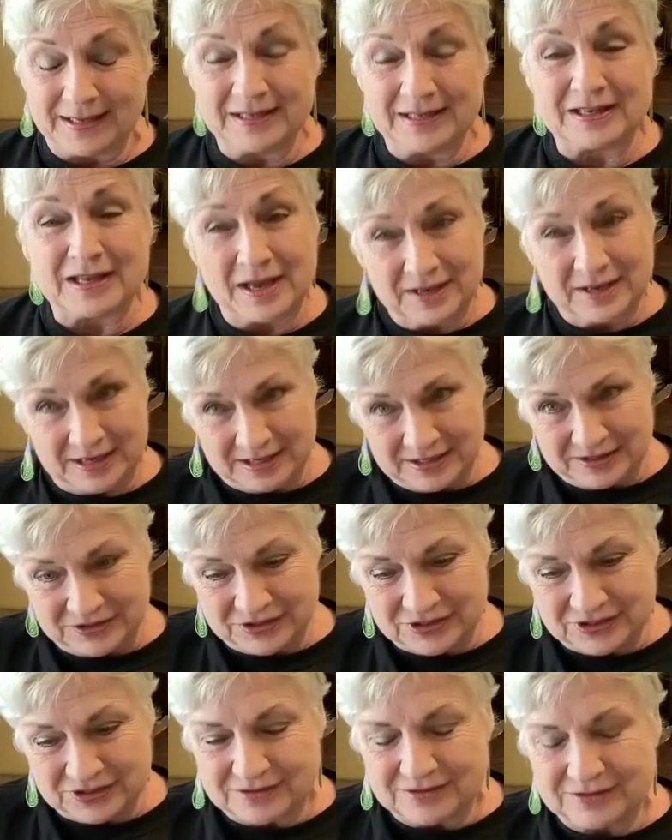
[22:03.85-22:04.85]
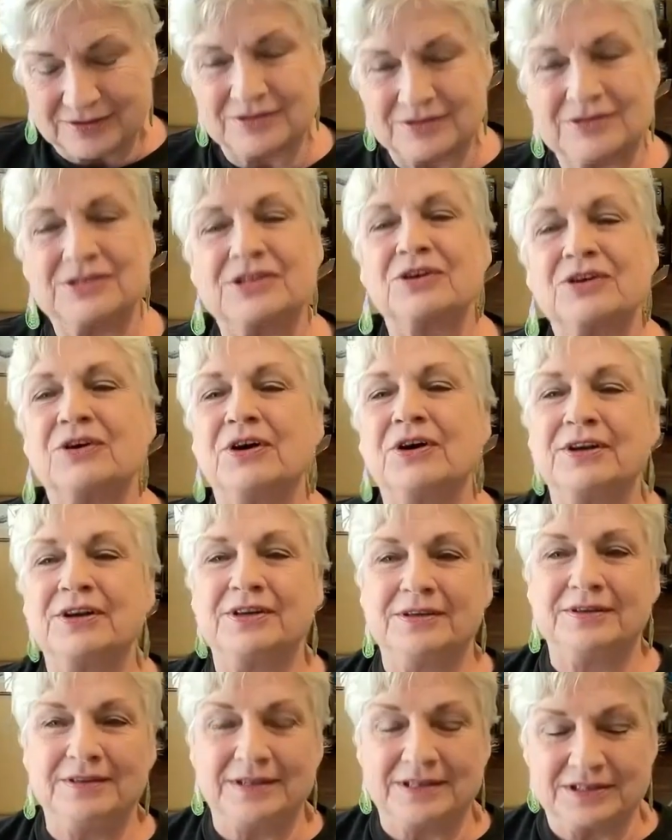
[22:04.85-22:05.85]
it, it's
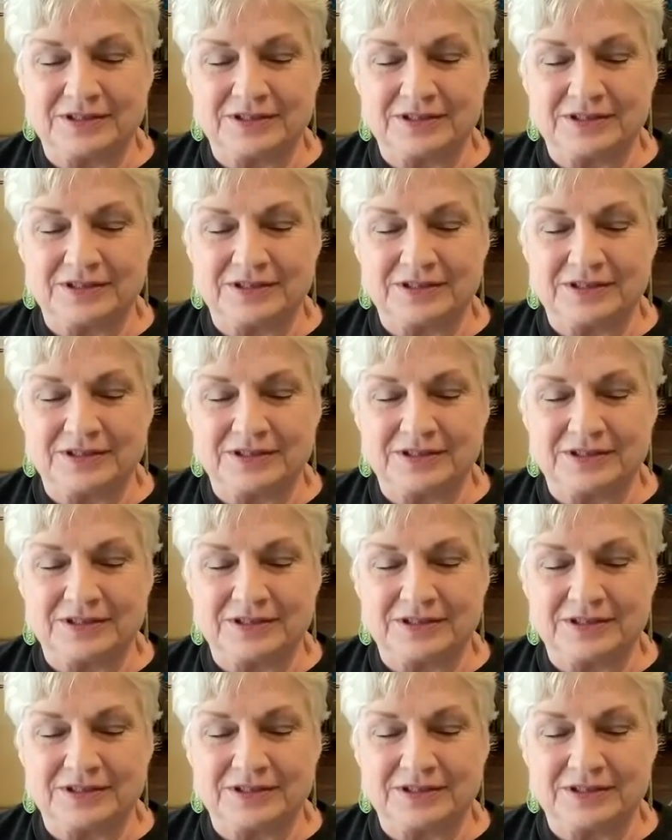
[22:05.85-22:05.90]
done.